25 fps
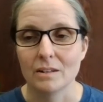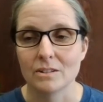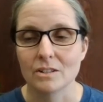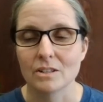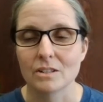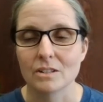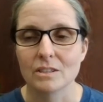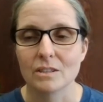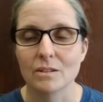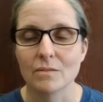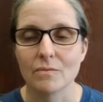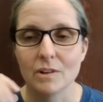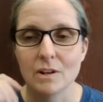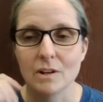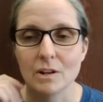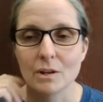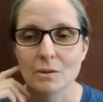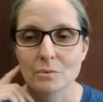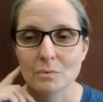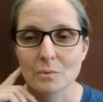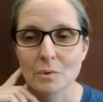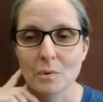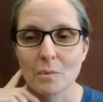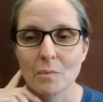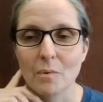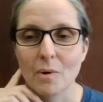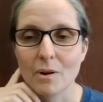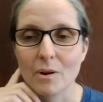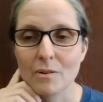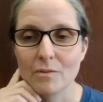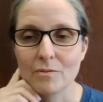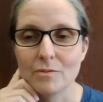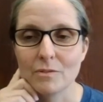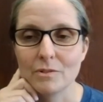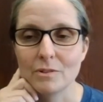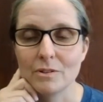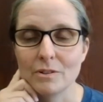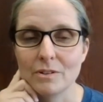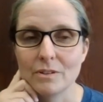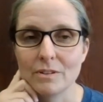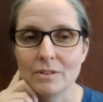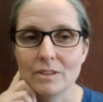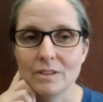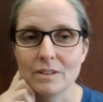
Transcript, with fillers: Just the videos were wonderful.